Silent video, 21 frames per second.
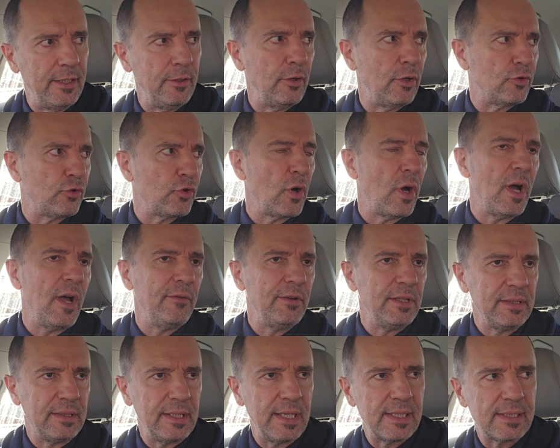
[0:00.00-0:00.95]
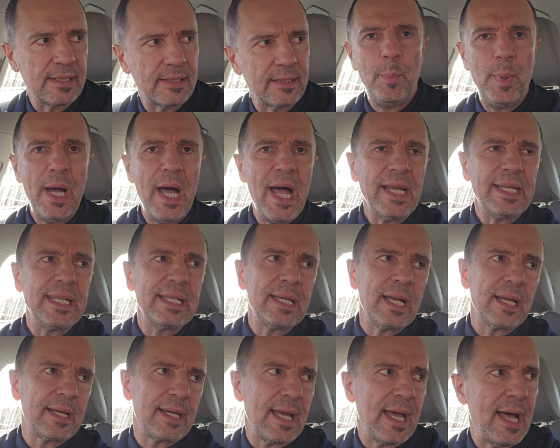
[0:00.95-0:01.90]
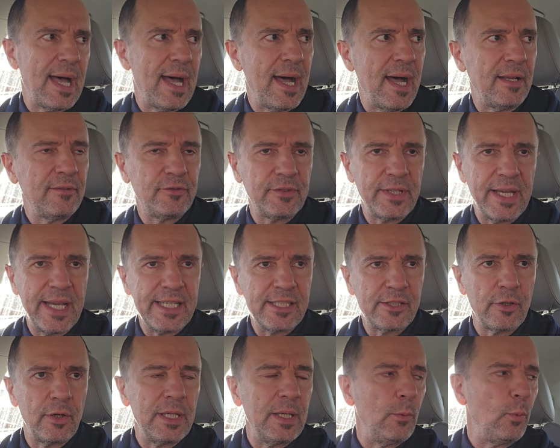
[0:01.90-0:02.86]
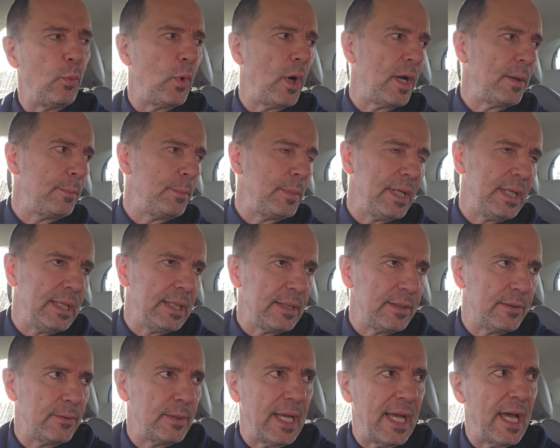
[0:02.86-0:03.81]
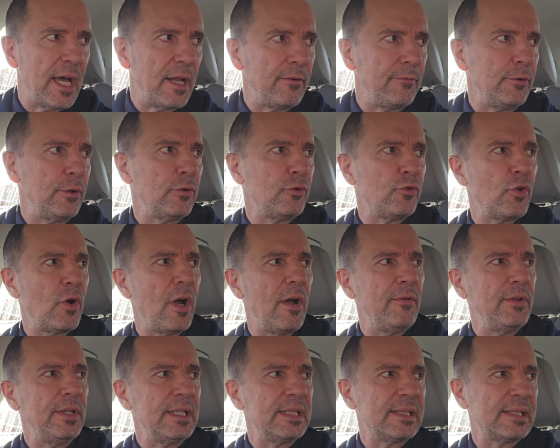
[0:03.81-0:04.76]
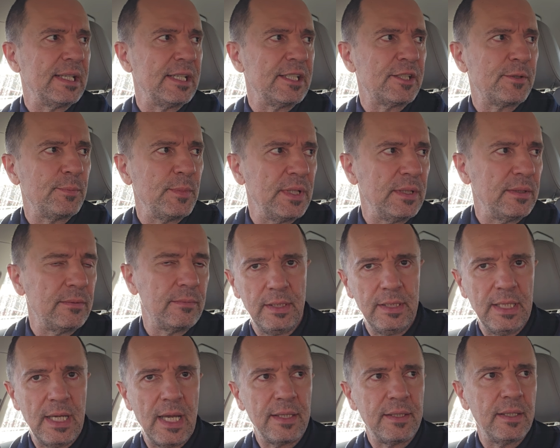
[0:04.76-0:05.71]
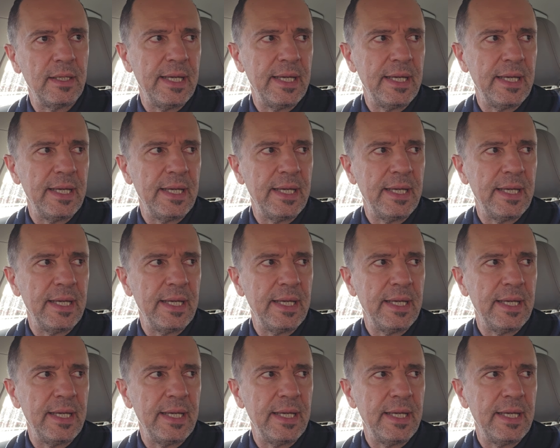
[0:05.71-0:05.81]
your driving test. Parking a car takes only 1 minute out of your driving assessment. The other